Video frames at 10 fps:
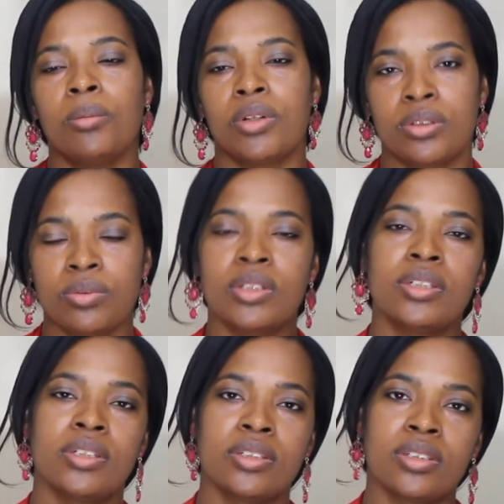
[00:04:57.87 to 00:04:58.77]
but it's
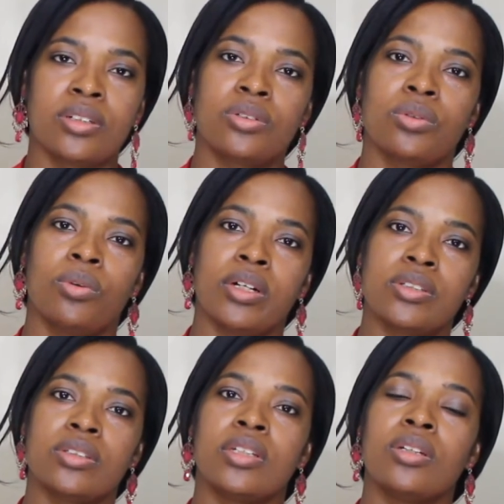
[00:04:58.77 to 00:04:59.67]
really an essential
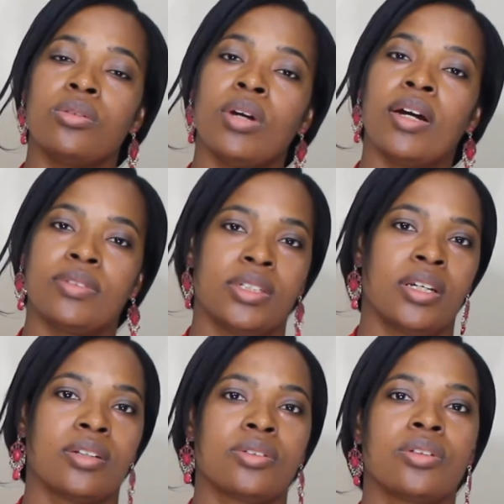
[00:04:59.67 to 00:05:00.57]
question that you have to
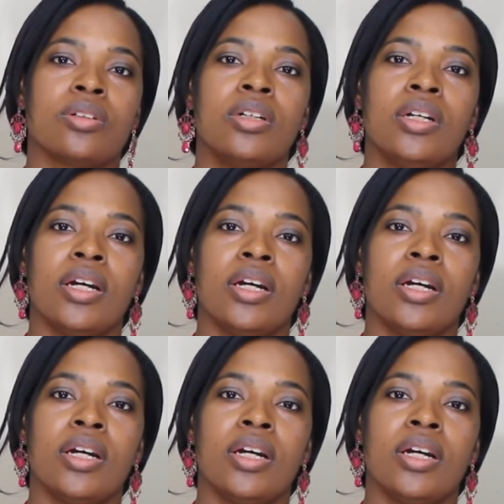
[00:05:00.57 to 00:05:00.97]
answer.